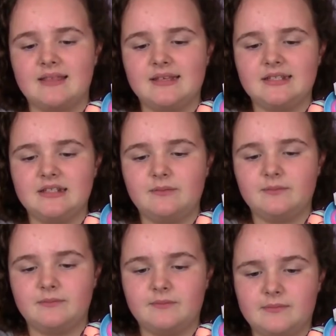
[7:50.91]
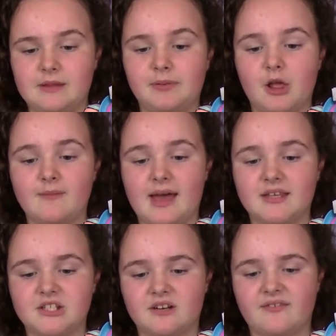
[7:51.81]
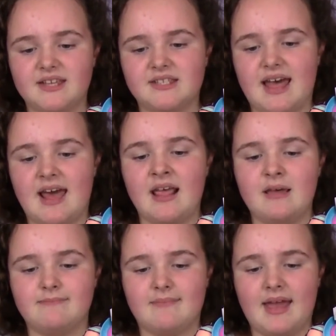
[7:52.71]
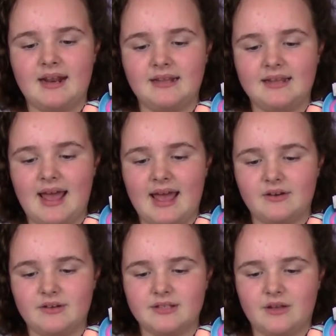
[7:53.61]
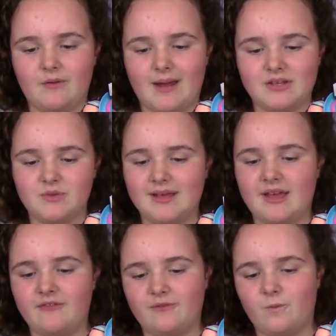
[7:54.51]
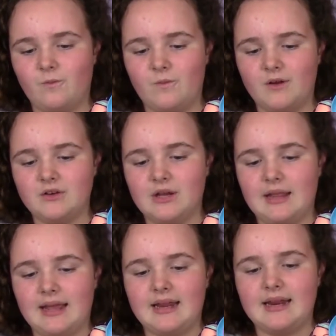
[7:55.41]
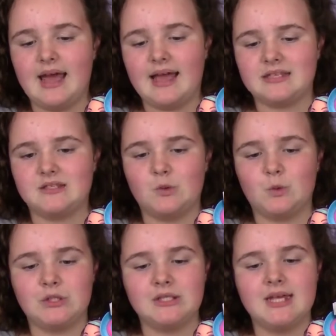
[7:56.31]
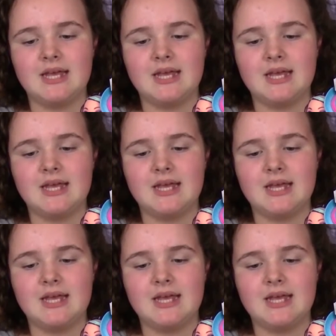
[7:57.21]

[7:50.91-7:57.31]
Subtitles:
this diploma certifies that Madiline Hatter is a graduate of Wonderland High School.